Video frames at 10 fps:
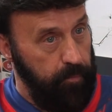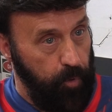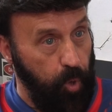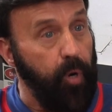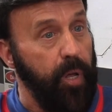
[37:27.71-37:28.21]

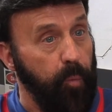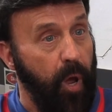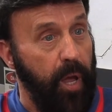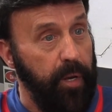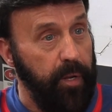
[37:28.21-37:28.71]
earning
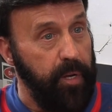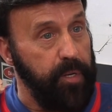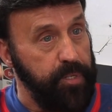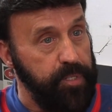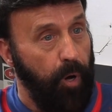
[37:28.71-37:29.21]
rate
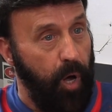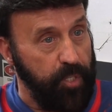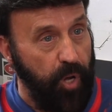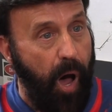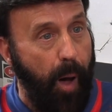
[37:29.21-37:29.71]
is
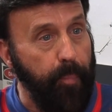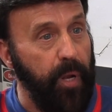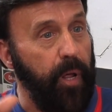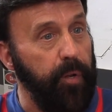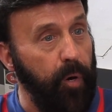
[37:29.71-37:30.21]
on top.
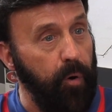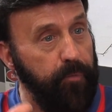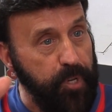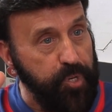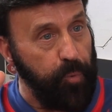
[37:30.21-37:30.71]
And then there are
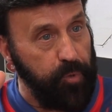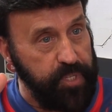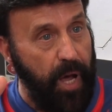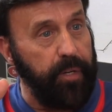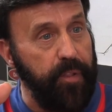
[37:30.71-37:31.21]

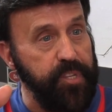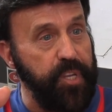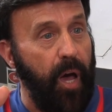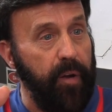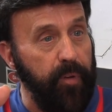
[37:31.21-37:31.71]
visuals out to the
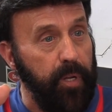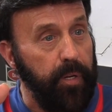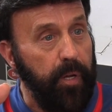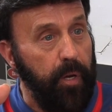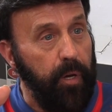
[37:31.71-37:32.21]
side of it.
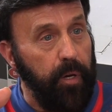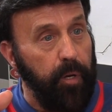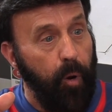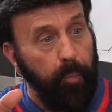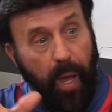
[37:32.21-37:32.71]

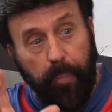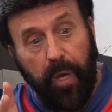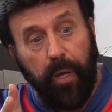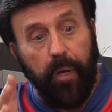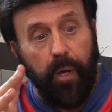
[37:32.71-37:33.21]
You know,
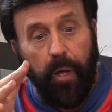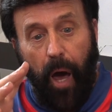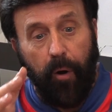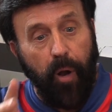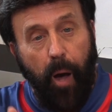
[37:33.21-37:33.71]
maybe,
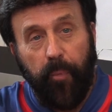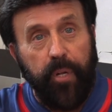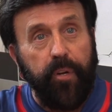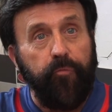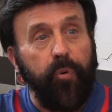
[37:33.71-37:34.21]
I don't know how
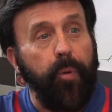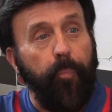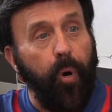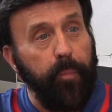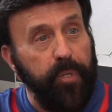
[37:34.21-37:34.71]
many different
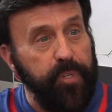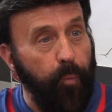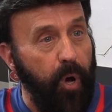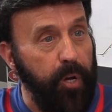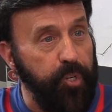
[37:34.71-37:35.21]
departments at
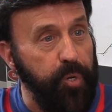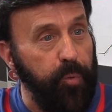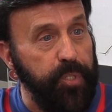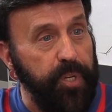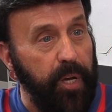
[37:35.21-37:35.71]
YSU
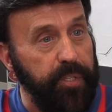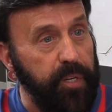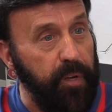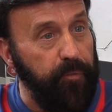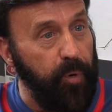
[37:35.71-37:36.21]
would take
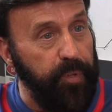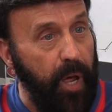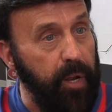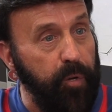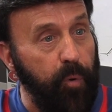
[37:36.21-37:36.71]
to convert
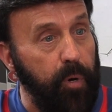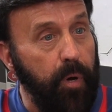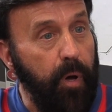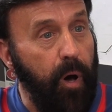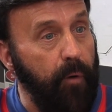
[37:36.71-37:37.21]
that into
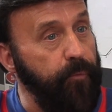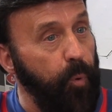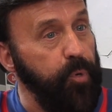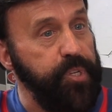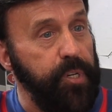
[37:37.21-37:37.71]
a
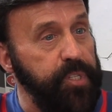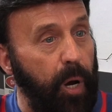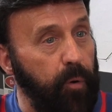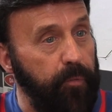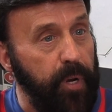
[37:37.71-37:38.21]
full
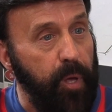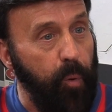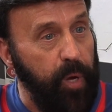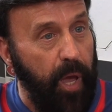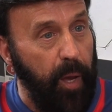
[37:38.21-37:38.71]
6-hour
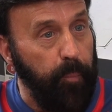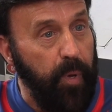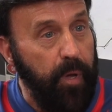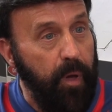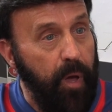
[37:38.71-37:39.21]
video game.
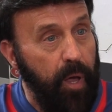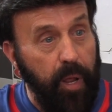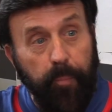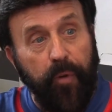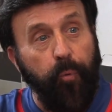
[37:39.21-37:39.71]
And
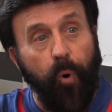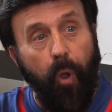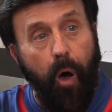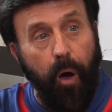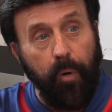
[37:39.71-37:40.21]
then before
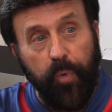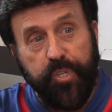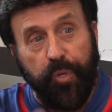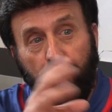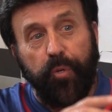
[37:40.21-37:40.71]
long, we
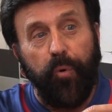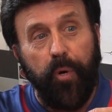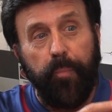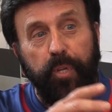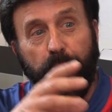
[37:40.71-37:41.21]
start doing
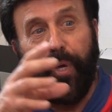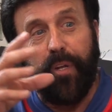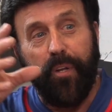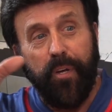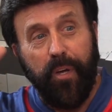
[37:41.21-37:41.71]
it
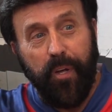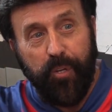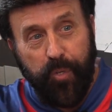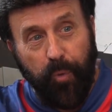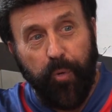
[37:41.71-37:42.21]
between
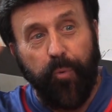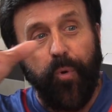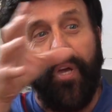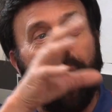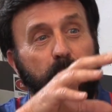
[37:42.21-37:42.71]
2 or
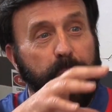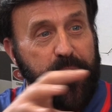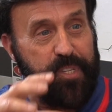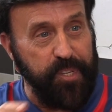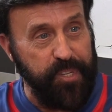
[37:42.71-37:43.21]
3 other
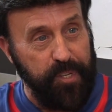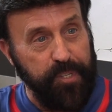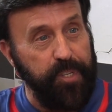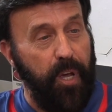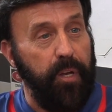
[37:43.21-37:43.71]

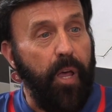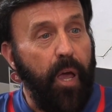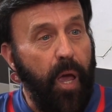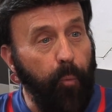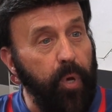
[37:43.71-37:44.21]
businesses. And
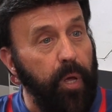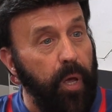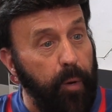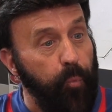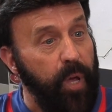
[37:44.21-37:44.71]

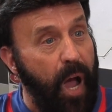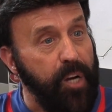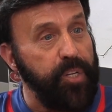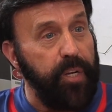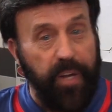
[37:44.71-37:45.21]
we
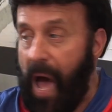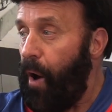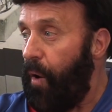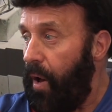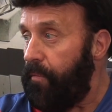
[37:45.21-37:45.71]
actually
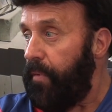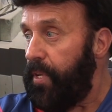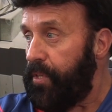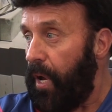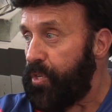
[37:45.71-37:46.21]
now have
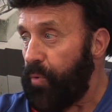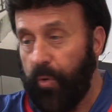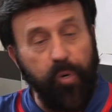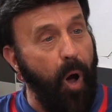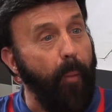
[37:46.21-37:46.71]

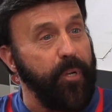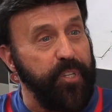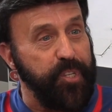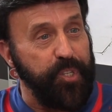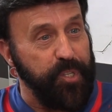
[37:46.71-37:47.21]
industrial
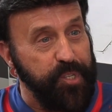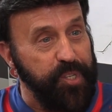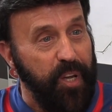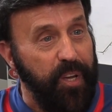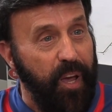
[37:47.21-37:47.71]

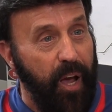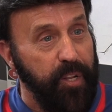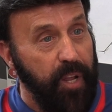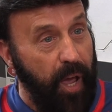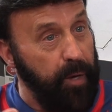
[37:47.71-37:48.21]
competitions
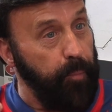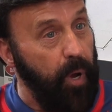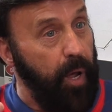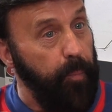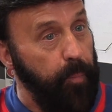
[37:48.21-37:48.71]
and
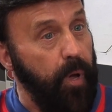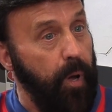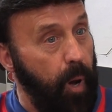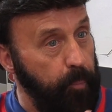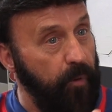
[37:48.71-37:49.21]

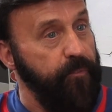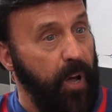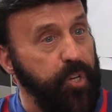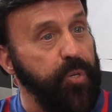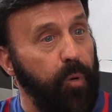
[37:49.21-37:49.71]
a
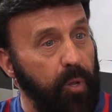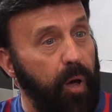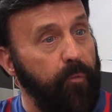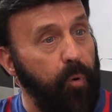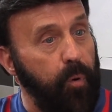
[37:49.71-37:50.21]
professional
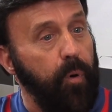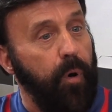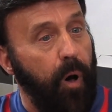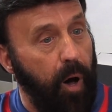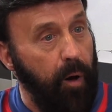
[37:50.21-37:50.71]
level
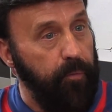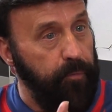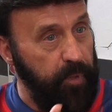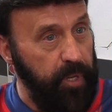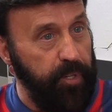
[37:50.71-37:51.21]

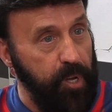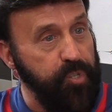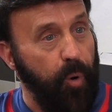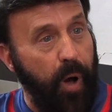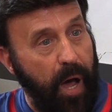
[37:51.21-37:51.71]
of the
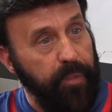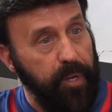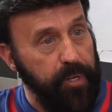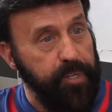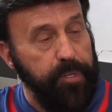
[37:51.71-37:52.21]
industrial
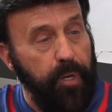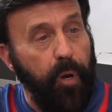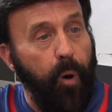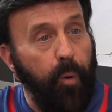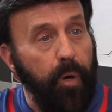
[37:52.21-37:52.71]
athletes, you
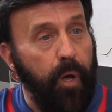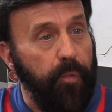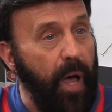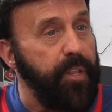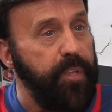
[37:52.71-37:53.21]
know,
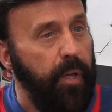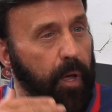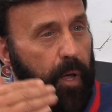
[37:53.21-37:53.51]
that